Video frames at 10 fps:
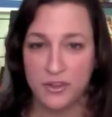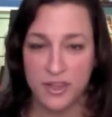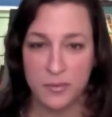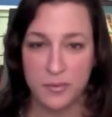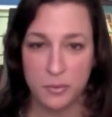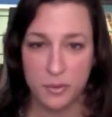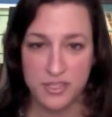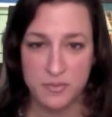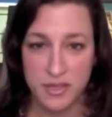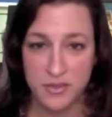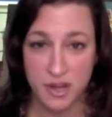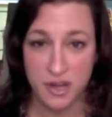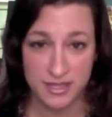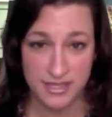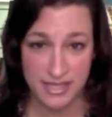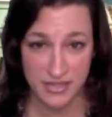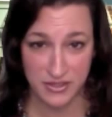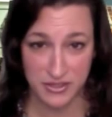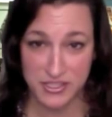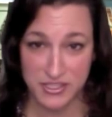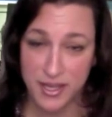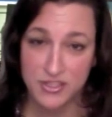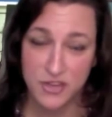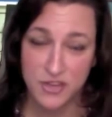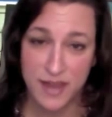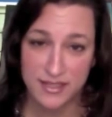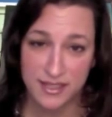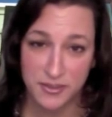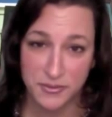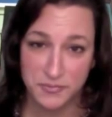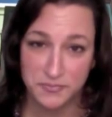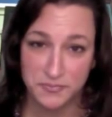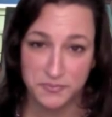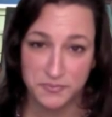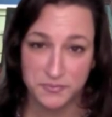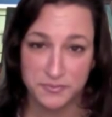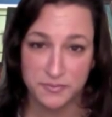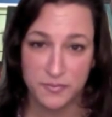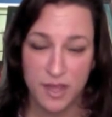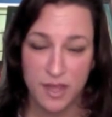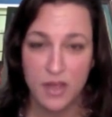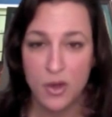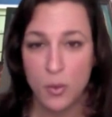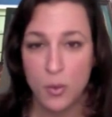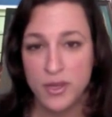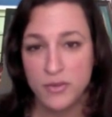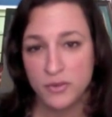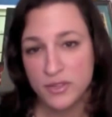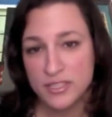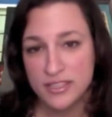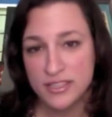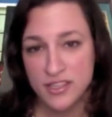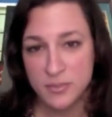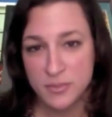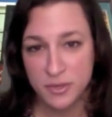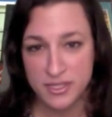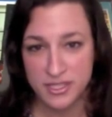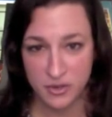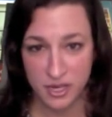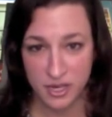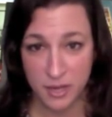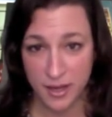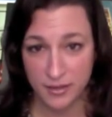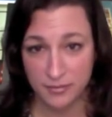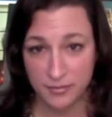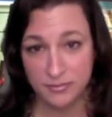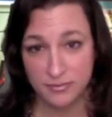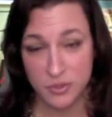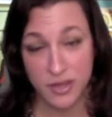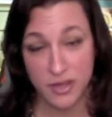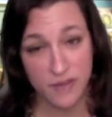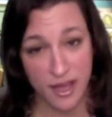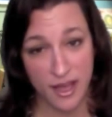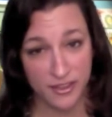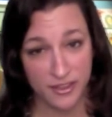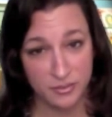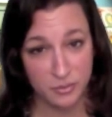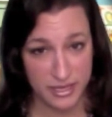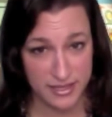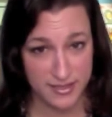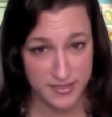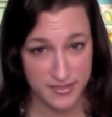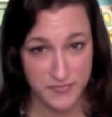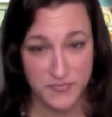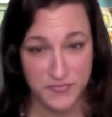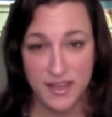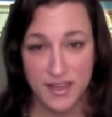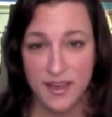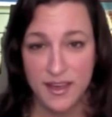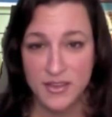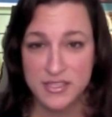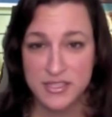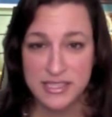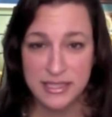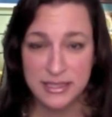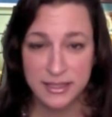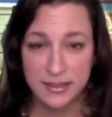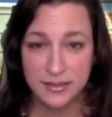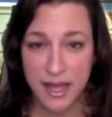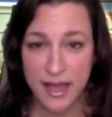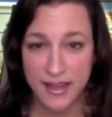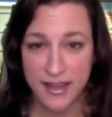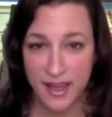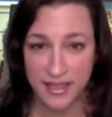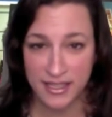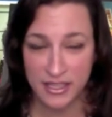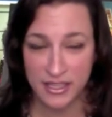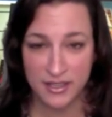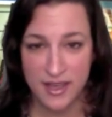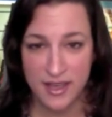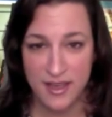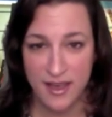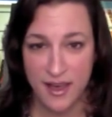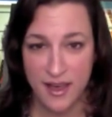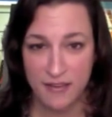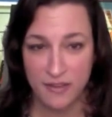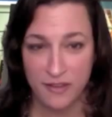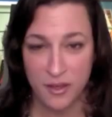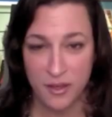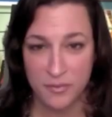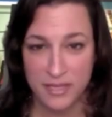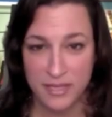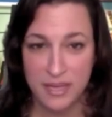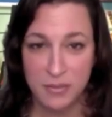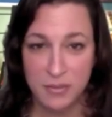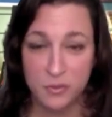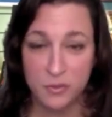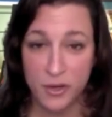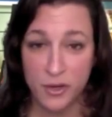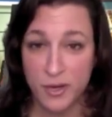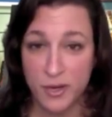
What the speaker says: the print menus are standard, so I can show that to you. When you first launch the print screen by doing File, Print, you'll see a little icon here of a sample of what you're going to